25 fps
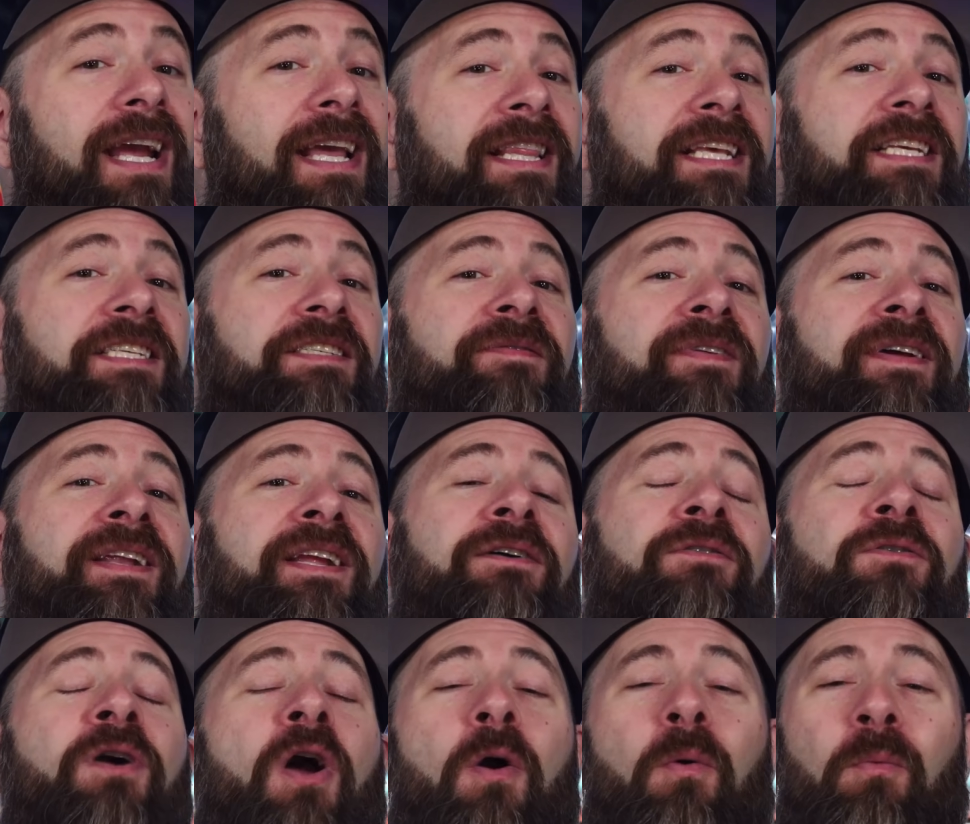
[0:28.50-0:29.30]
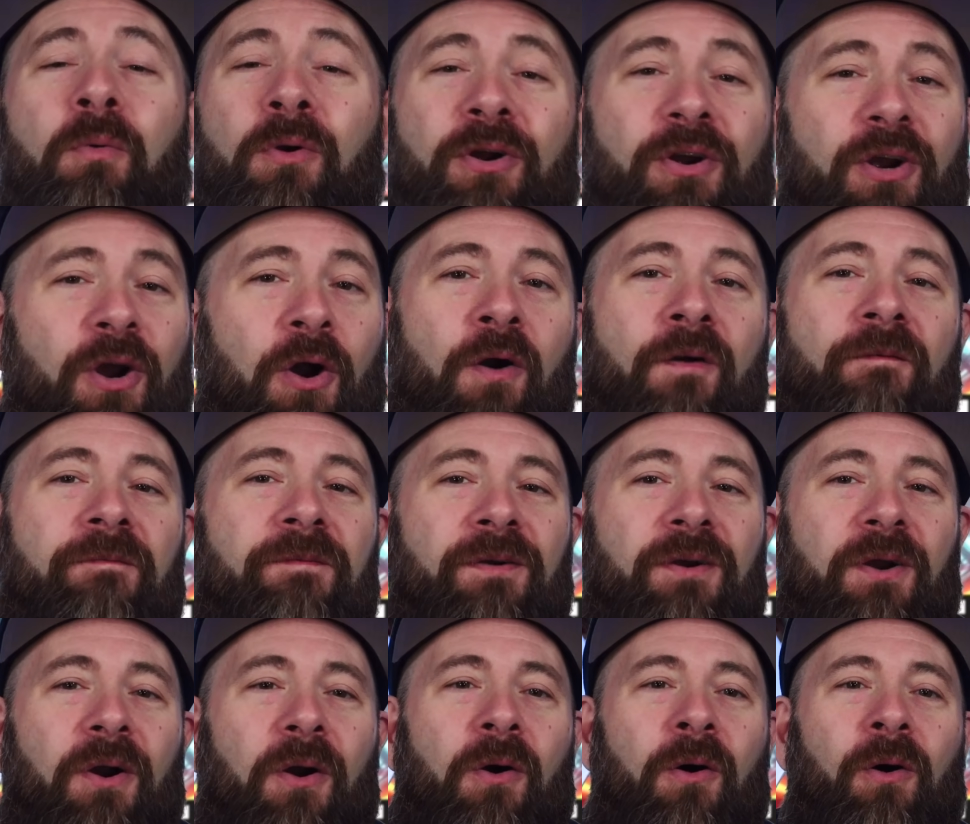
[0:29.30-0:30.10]
in this video, we're going
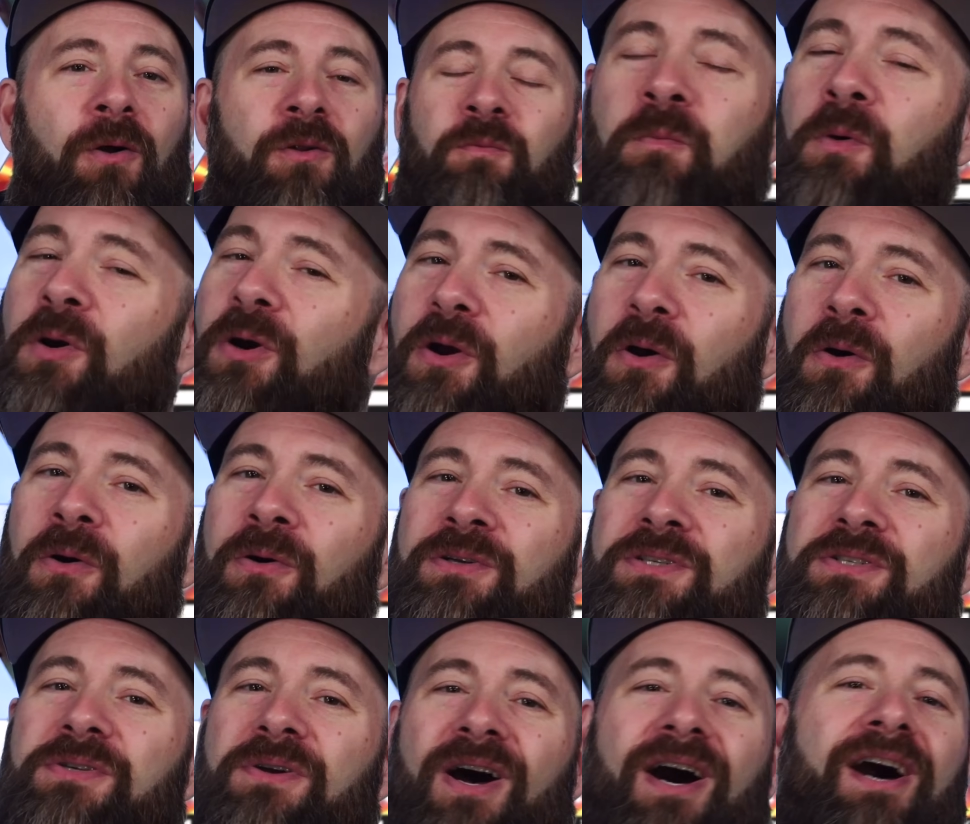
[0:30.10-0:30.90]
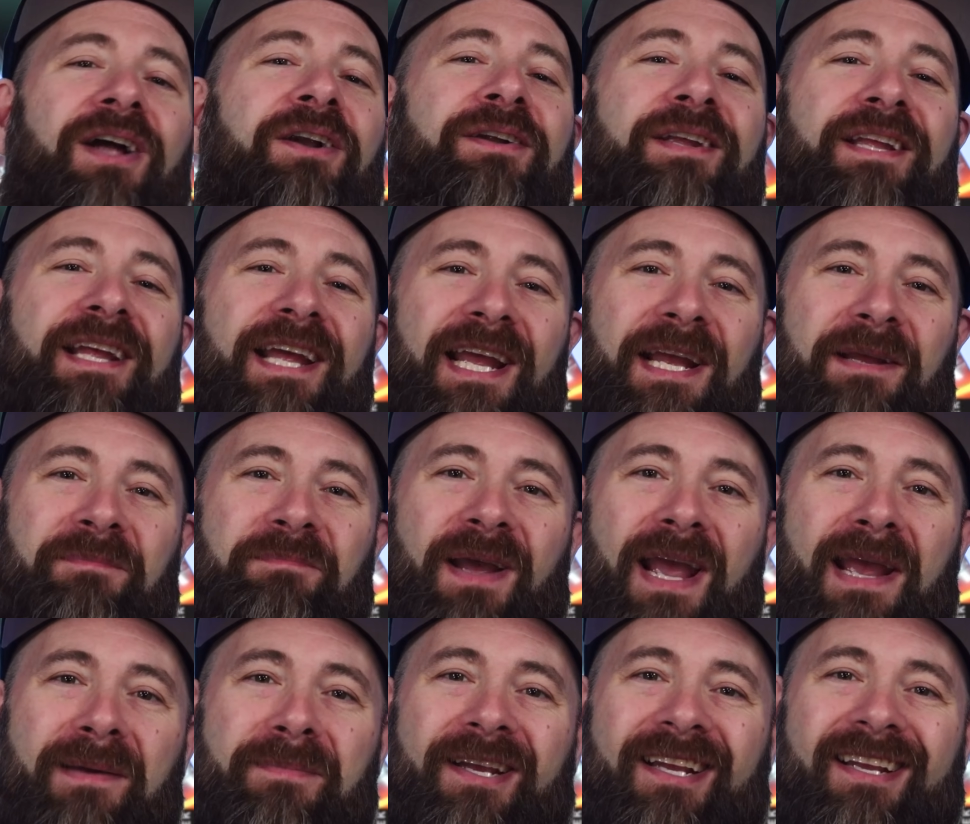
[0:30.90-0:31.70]
for gold. We're going to 100 gig,
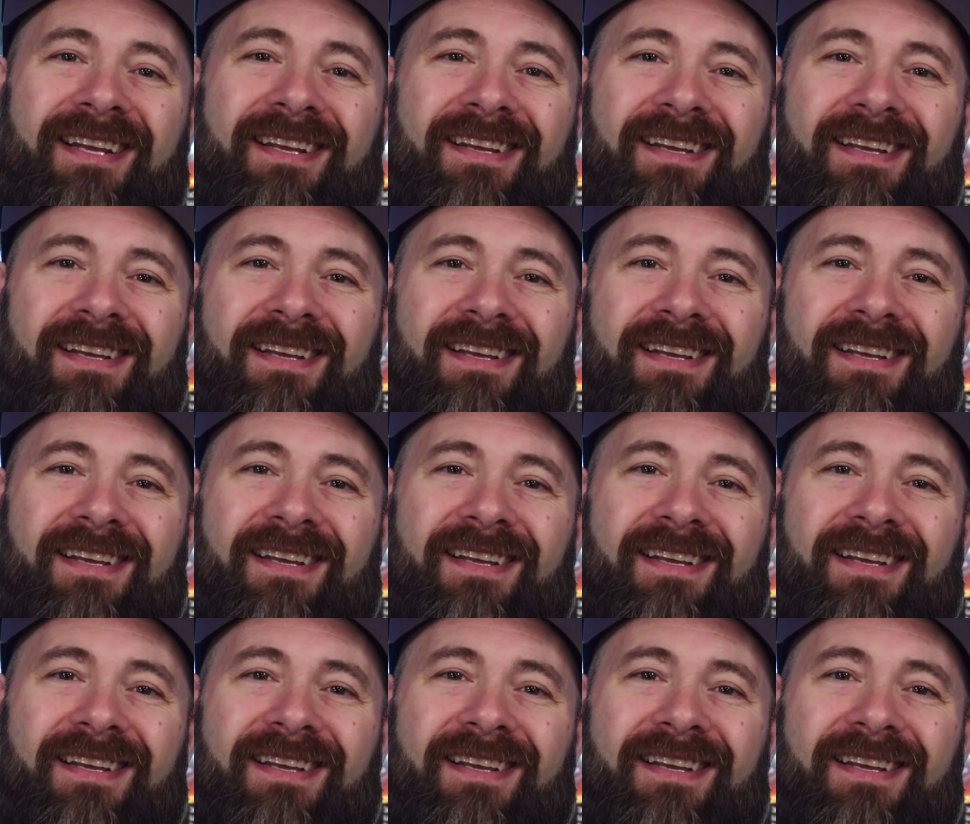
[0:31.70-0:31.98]
baby.